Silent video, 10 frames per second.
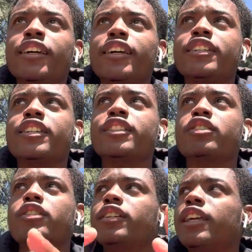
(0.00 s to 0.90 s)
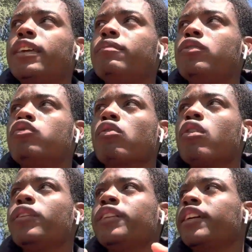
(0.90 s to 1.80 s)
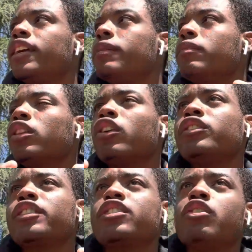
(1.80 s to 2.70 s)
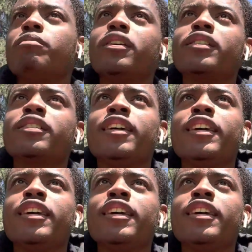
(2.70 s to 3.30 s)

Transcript: and just keep growing and keep learning so much.